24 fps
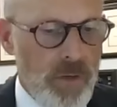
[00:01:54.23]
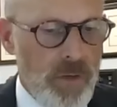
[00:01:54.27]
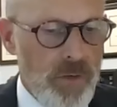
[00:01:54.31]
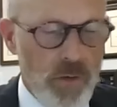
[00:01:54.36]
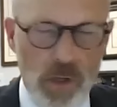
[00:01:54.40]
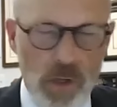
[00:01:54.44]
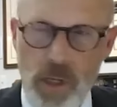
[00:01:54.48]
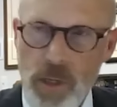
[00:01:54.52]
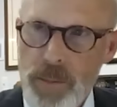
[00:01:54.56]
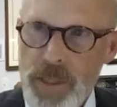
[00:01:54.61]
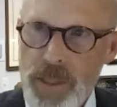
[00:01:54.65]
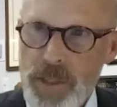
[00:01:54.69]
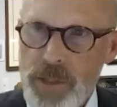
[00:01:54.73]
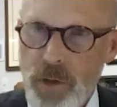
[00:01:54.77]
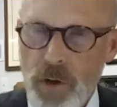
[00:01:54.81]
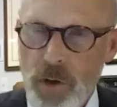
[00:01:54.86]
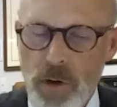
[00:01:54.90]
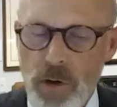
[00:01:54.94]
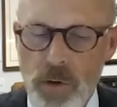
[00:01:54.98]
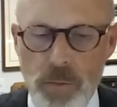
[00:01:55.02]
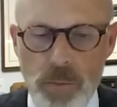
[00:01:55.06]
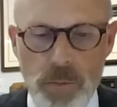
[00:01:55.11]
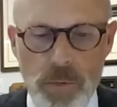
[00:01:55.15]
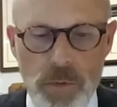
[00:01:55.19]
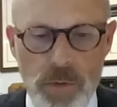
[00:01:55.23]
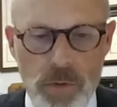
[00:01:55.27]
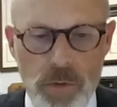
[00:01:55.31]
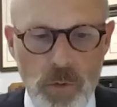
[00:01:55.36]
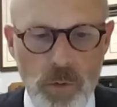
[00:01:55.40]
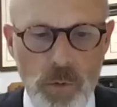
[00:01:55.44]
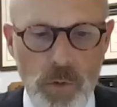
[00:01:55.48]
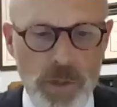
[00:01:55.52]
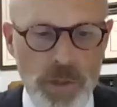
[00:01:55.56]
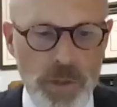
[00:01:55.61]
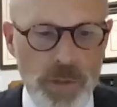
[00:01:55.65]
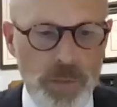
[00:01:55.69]
So let me start with the
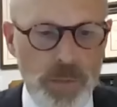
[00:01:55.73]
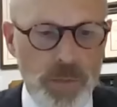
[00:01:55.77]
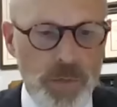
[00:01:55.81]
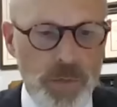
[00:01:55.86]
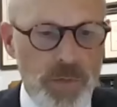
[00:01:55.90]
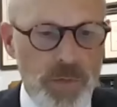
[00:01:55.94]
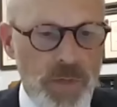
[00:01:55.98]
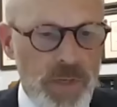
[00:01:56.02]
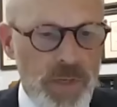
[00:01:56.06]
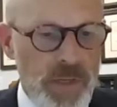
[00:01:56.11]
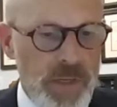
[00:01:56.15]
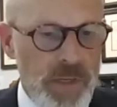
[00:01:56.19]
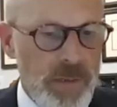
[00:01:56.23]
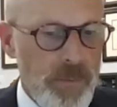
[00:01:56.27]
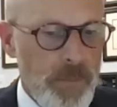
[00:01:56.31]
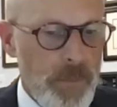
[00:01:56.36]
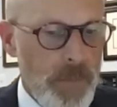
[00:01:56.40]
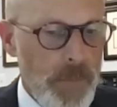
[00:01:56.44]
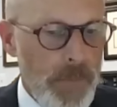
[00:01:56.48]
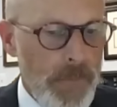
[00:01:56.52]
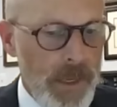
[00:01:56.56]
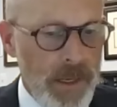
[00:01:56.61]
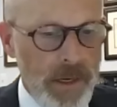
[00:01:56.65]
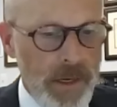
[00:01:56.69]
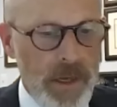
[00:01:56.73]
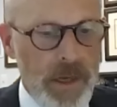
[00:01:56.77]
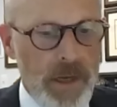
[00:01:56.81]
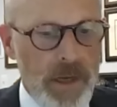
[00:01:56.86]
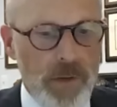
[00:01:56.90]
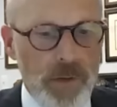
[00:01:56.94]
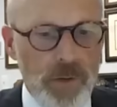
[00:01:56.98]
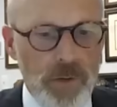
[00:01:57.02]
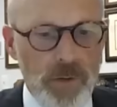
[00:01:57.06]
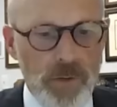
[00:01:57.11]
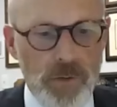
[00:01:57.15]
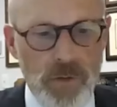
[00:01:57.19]
question presented and it
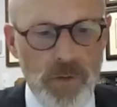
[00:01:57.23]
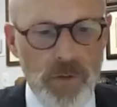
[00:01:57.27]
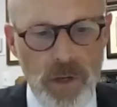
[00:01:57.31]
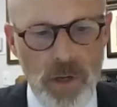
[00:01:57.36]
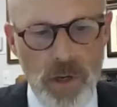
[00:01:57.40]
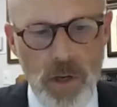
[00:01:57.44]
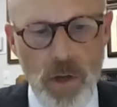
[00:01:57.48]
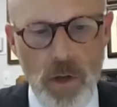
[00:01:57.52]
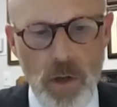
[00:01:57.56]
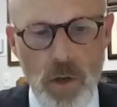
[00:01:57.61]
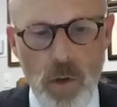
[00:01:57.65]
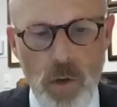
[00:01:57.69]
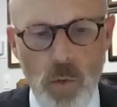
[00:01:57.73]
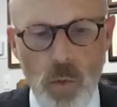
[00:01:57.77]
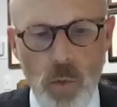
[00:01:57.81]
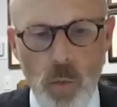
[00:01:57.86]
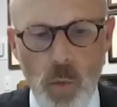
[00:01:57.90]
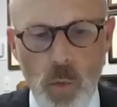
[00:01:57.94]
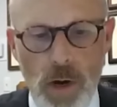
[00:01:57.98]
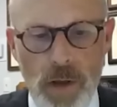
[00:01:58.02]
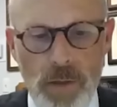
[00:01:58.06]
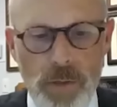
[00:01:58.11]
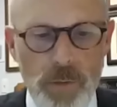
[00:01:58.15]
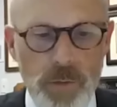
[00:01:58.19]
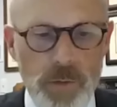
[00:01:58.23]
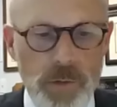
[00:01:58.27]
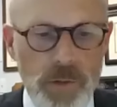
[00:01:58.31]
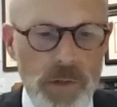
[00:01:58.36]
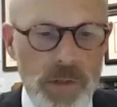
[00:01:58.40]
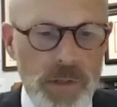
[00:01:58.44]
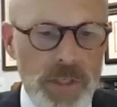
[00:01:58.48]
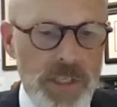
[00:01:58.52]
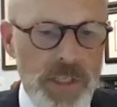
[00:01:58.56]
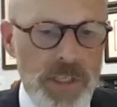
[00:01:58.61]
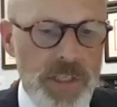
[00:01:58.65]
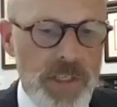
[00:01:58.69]
is whether
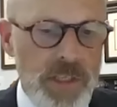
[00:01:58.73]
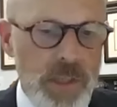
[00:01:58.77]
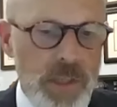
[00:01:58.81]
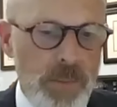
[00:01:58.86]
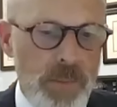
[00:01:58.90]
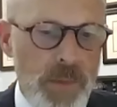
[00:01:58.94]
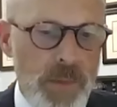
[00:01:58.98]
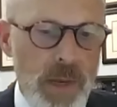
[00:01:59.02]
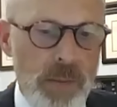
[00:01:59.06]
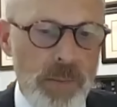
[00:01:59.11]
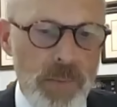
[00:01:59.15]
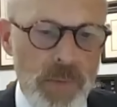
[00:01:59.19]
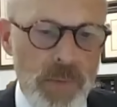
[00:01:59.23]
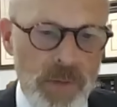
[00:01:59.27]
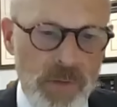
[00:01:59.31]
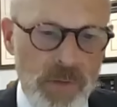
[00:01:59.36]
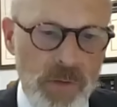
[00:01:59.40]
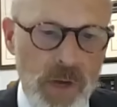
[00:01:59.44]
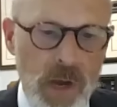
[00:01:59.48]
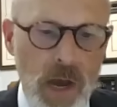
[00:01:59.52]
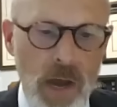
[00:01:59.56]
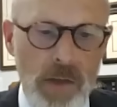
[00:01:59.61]
the Sixth Amendment's